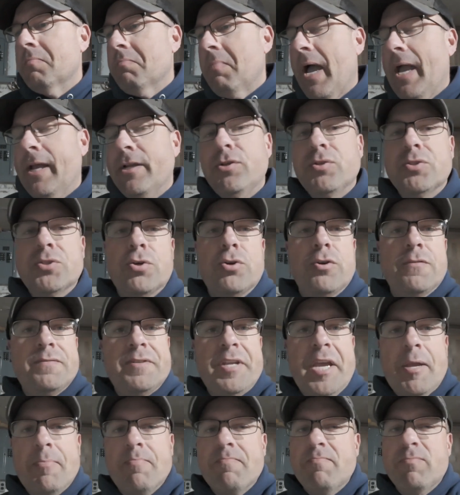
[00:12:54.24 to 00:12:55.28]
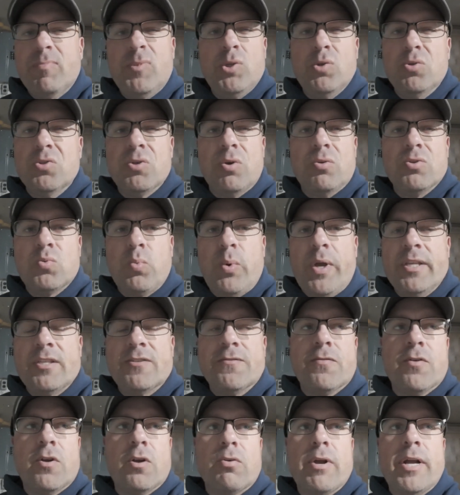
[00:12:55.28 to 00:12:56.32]
I'd use a hoof tape, use those weights
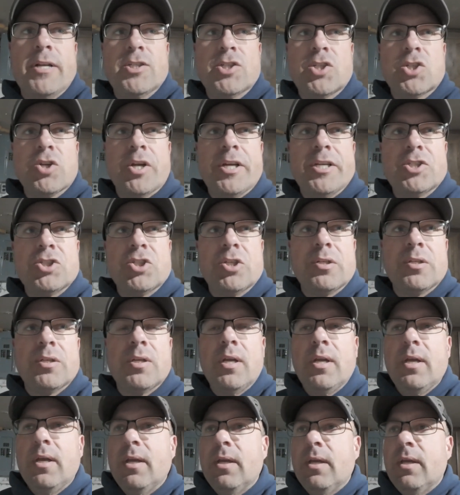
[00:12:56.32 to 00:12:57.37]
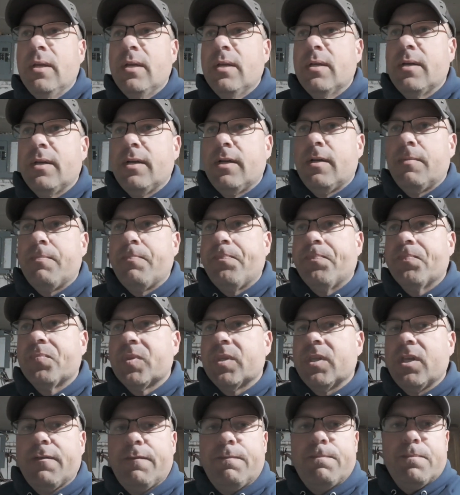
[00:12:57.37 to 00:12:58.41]
for a registration.
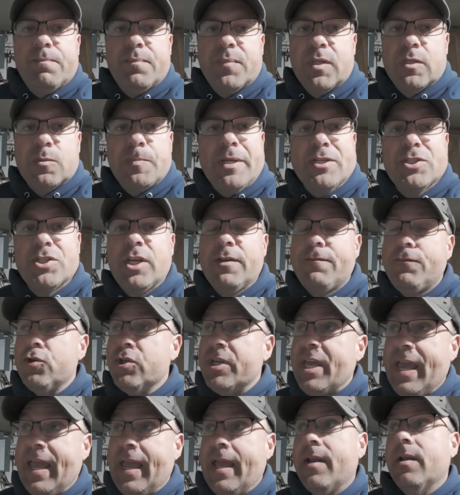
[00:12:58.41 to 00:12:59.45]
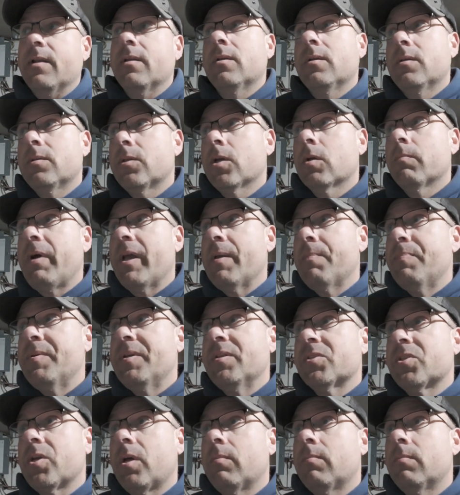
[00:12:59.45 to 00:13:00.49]
Especially if you can. There might
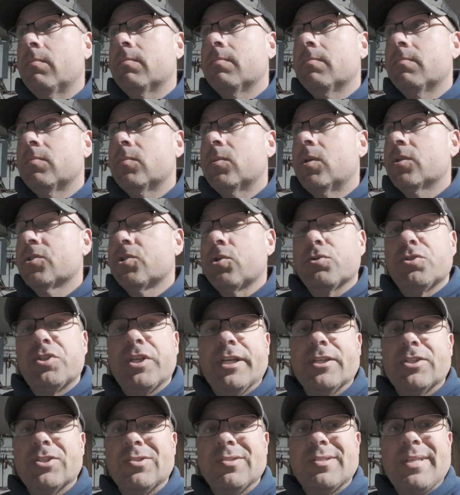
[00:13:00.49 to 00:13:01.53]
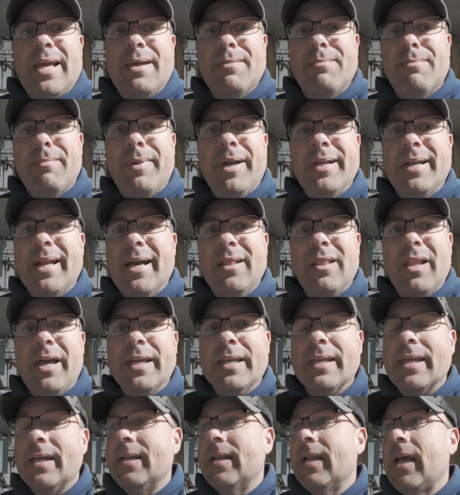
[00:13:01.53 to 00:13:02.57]
be some associations that might not
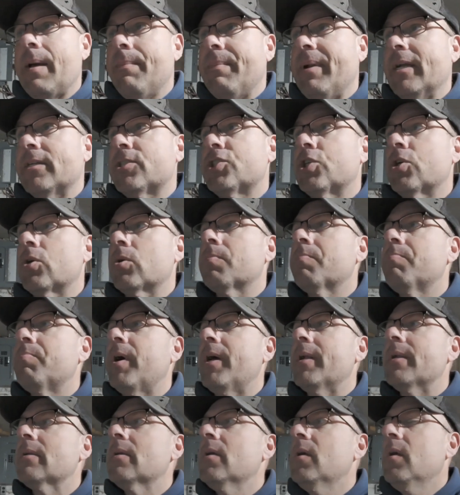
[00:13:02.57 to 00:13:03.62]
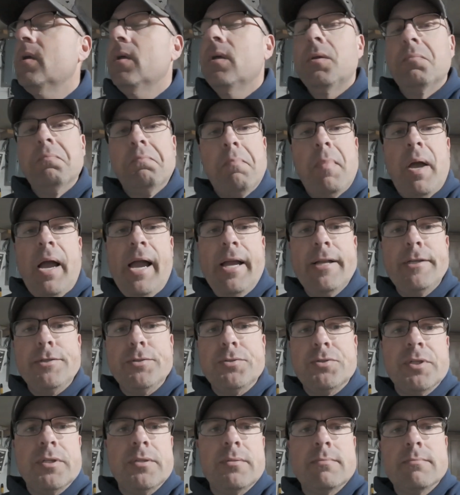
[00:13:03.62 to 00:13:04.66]
like it. I'm not sure, but I'd
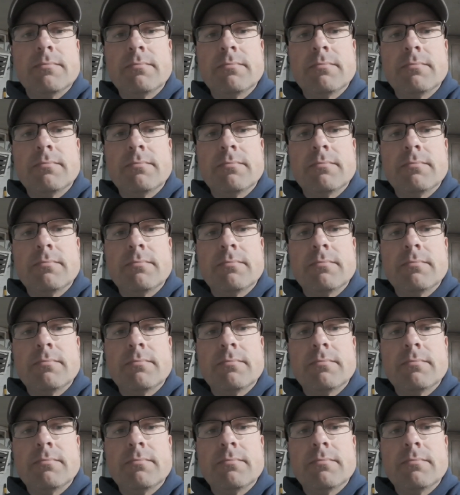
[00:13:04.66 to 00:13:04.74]
use it.